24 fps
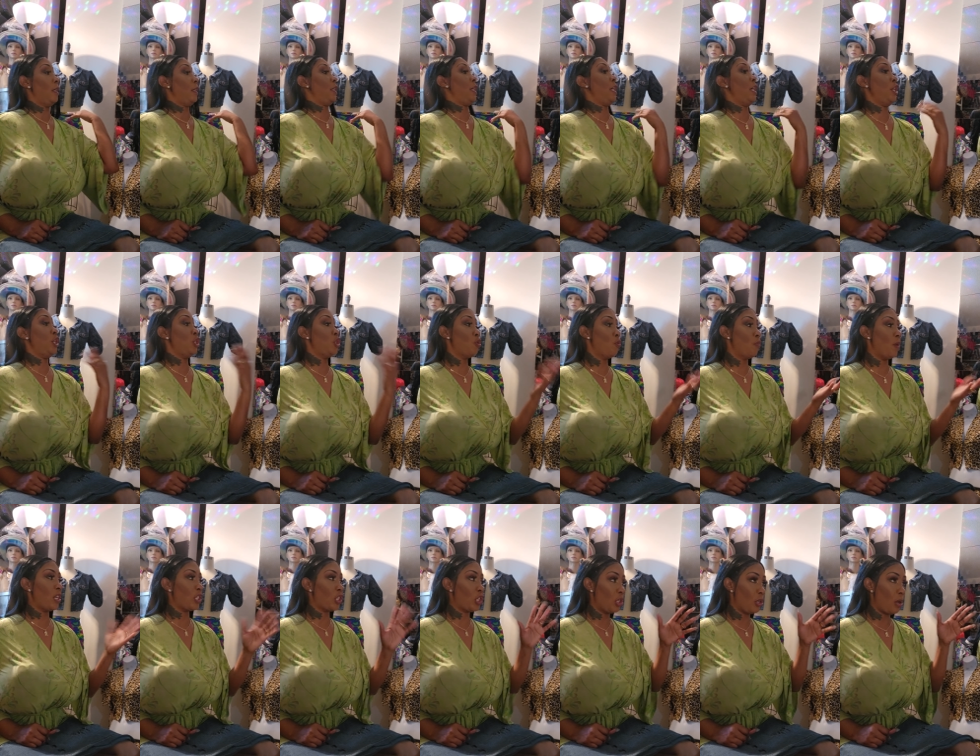Can you,
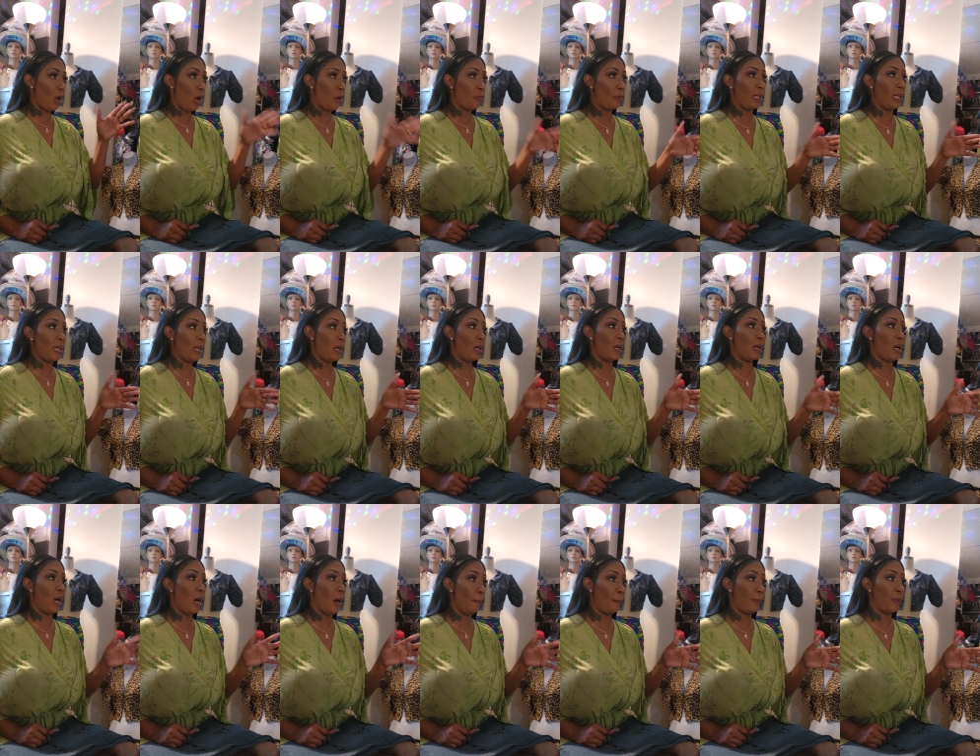well, she don't really have a
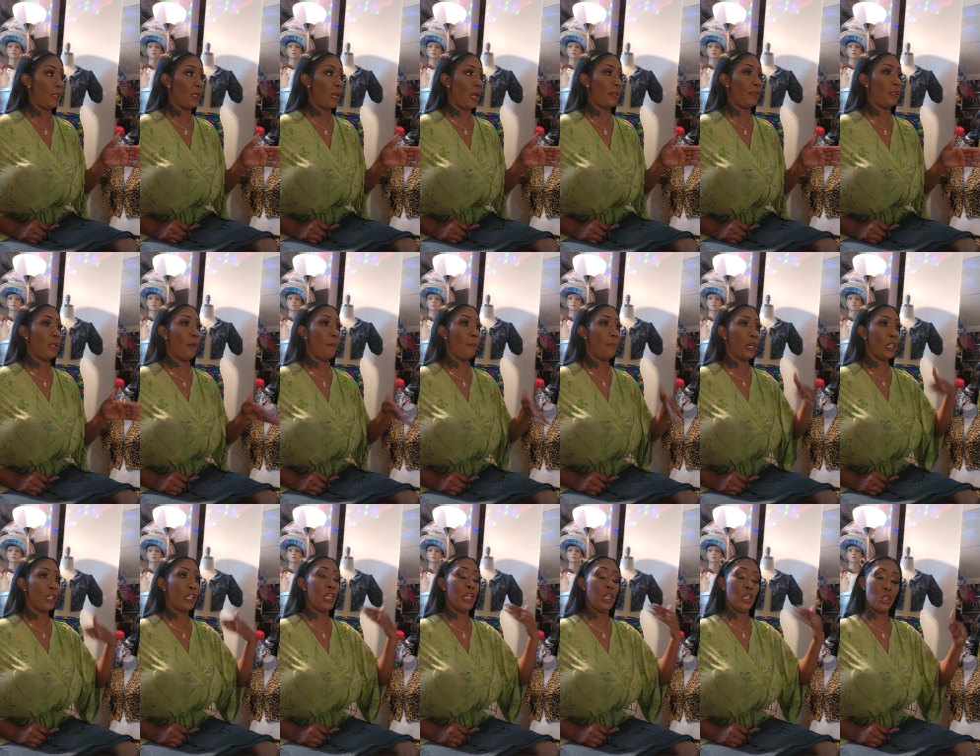company like that,
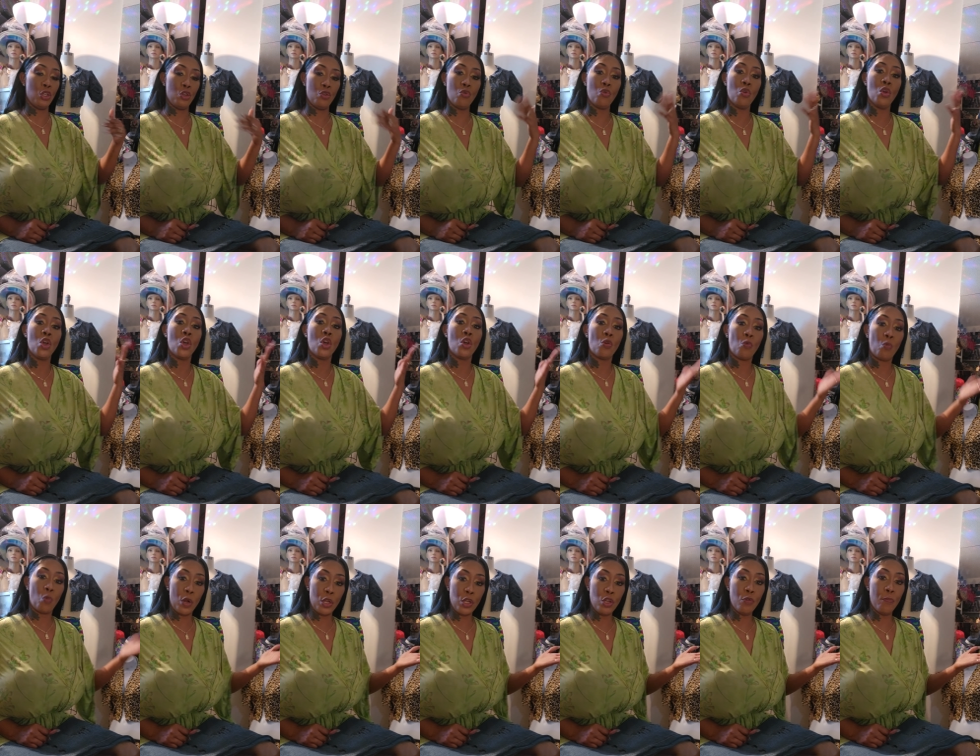but can you
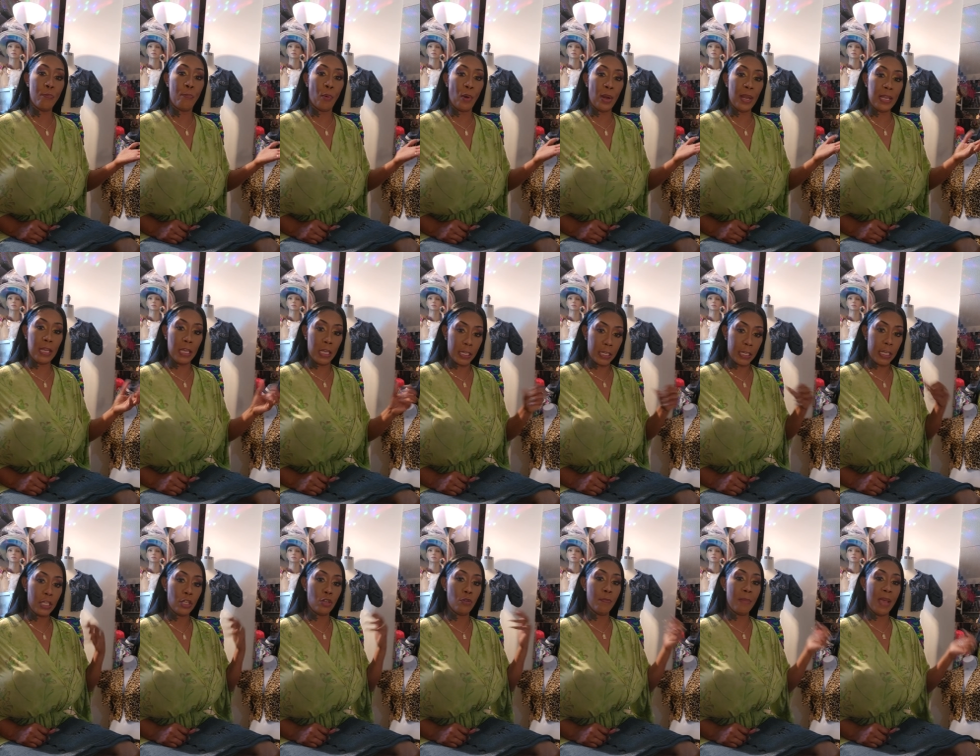when you bring it,
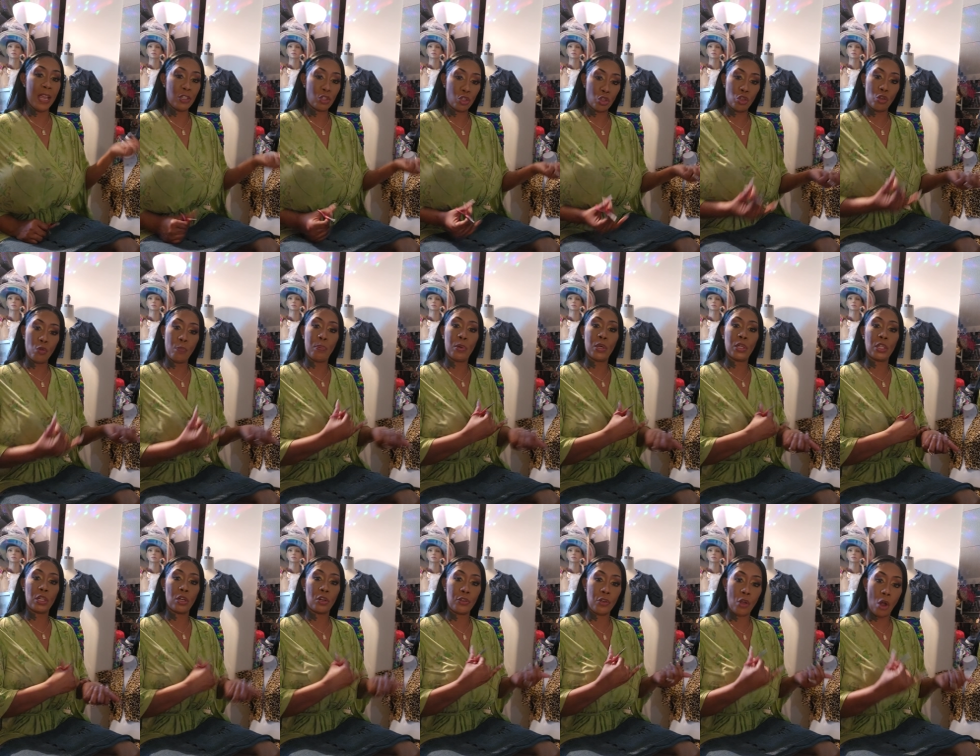can you make sure you put
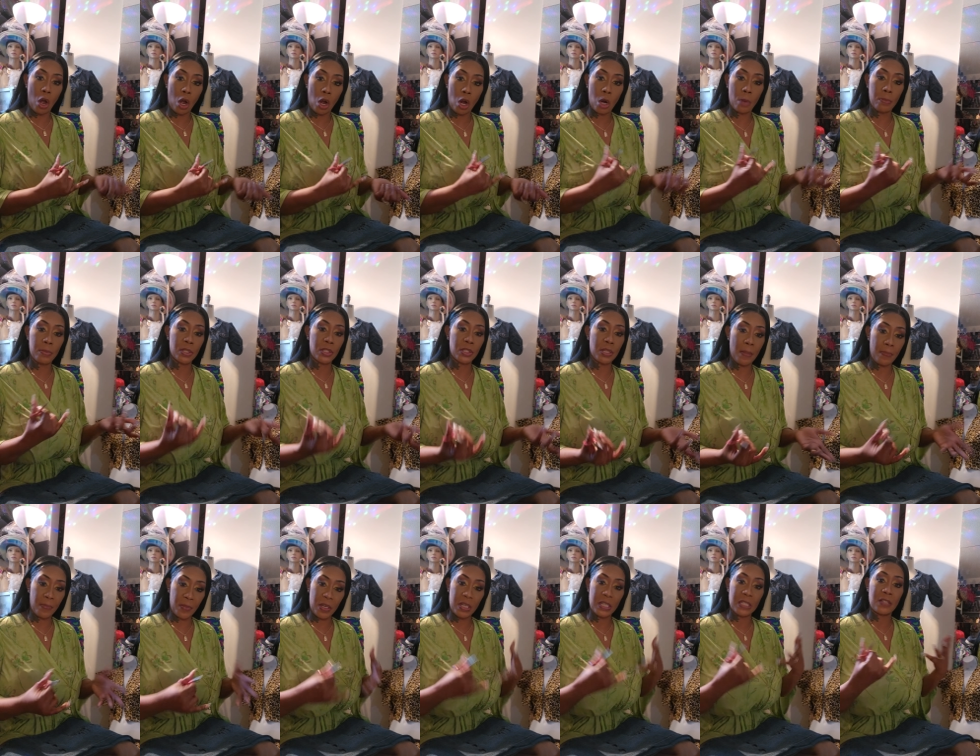it on your arm or
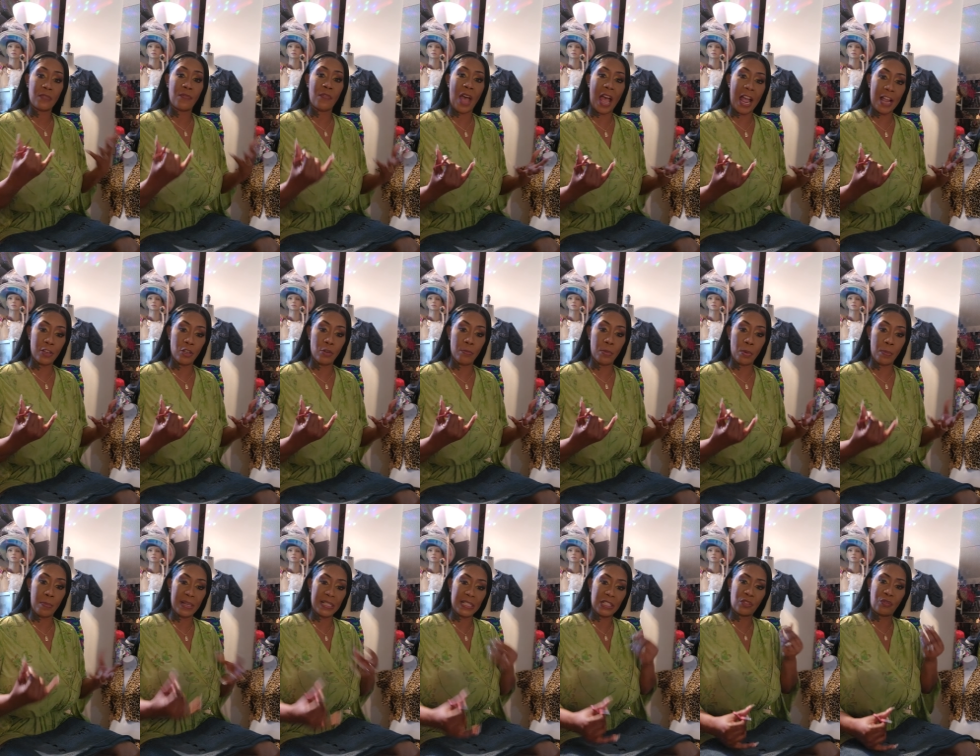something? It's valuable,
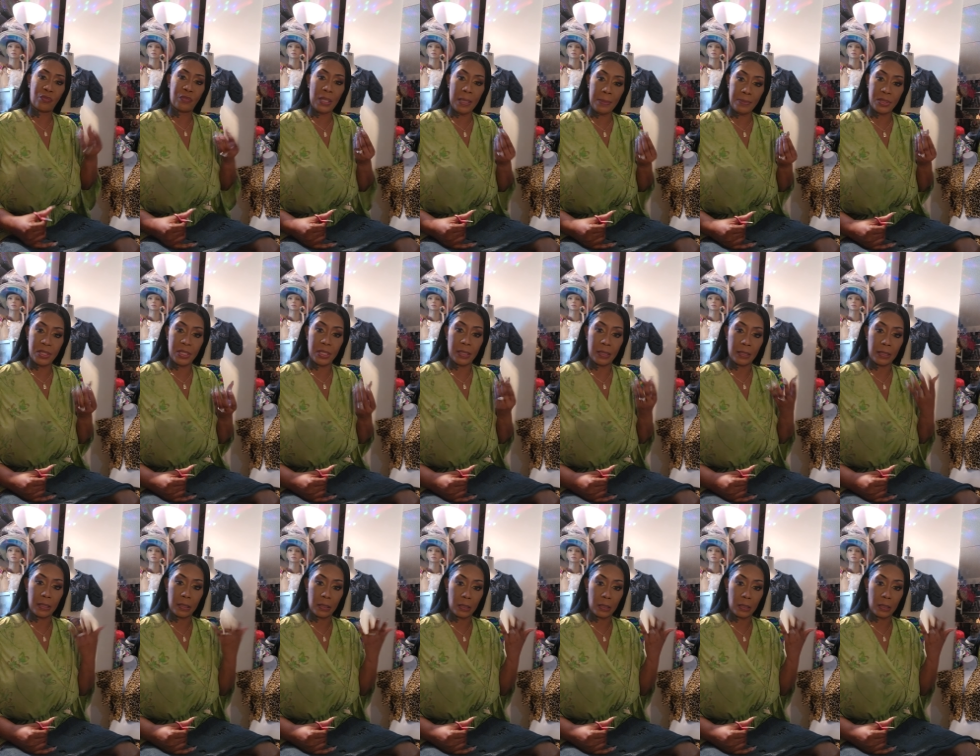but it's flimsy.